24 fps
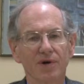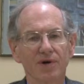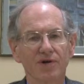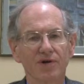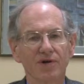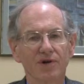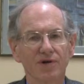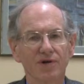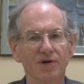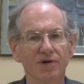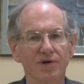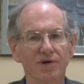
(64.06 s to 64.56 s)

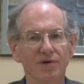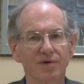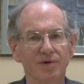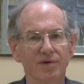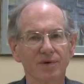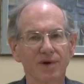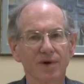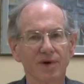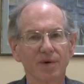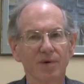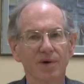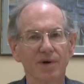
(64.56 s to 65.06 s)

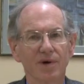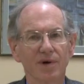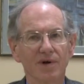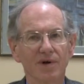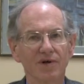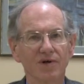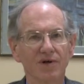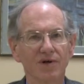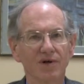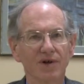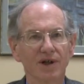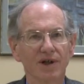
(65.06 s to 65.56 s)
exist anywhere
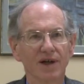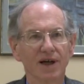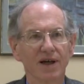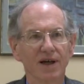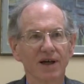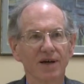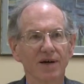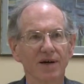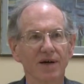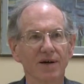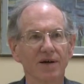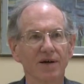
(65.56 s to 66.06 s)
else in
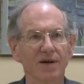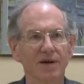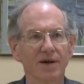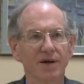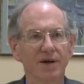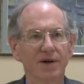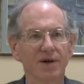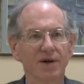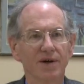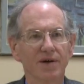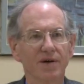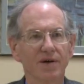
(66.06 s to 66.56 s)
Canada.
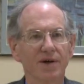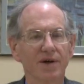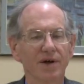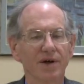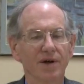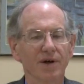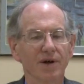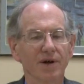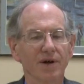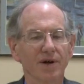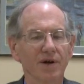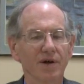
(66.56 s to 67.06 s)
And
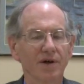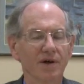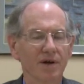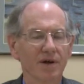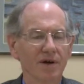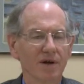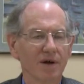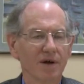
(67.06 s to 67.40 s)
they are